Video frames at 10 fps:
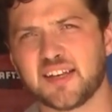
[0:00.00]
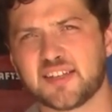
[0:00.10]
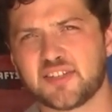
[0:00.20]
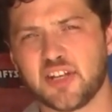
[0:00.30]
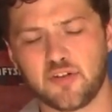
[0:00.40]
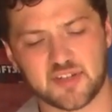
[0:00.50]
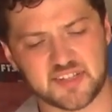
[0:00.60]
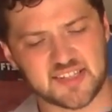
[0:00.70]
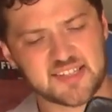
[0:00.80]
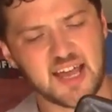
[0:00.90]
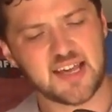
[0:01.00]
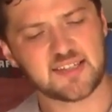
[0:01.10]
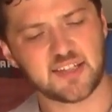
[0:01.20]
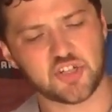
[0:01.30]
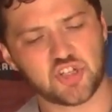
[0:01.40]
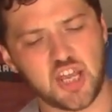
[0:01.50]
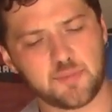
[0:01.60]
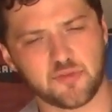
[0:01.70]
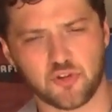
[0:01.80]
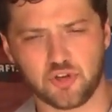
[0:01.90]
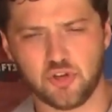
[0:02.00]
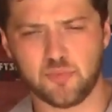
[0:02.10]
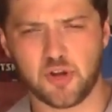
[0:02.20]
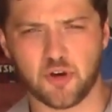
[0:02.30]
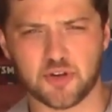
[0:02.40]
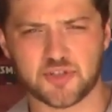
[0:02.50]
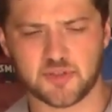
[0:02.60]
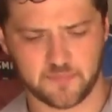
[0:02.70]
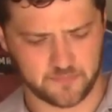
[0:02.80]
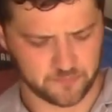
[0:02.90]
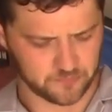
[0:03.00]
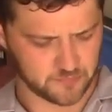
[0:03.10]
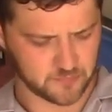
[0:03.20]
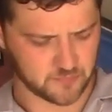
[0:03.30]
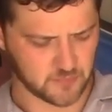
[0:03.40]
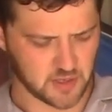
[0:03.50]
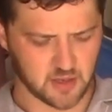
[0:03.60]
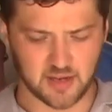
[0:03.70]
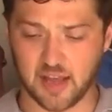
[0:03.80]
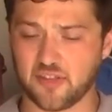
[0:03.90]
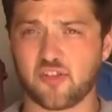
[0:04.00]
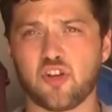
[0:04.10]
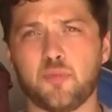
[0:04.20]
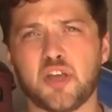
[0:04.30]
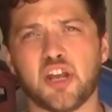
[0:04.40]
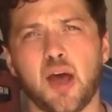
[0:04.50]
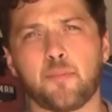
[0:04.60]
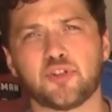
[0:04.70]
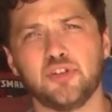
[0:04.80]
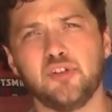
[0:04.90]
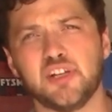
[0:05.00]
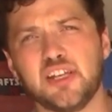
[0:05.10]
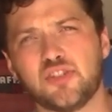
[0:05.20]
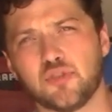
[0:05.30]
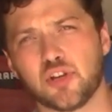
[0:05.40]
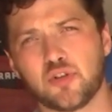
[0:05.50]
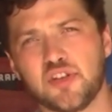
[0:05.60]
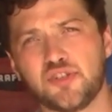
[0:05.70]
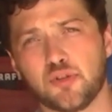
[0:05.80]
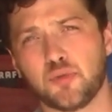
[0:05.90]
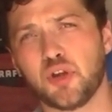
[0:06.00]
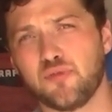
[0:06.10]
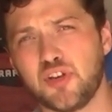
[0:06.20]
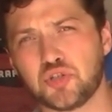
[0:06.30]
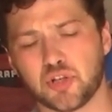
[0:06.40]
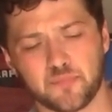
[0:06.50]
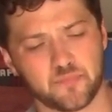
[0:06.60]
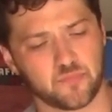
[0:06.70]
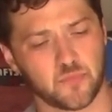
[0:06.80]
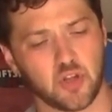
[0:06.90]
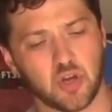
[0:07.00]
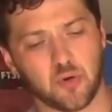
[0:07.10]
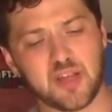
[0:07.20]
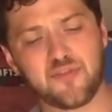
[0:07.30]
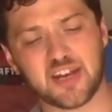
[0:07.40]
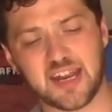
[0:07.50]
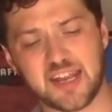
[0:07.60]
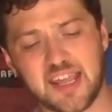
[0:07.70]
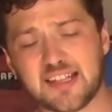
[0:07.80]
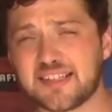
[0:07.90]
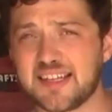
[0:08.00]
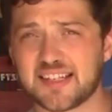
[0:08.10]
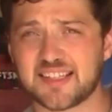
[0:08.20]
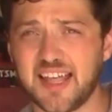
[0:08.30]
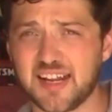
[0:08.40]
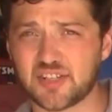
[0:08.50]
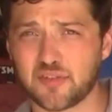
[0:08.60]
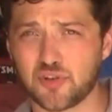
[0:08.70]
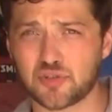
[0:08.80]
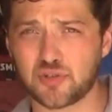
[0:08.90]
thing to consider is the size and the shape of your new mirrors. Now, this could be an opportunity to increase your rear vision or even enhance the aesthetics of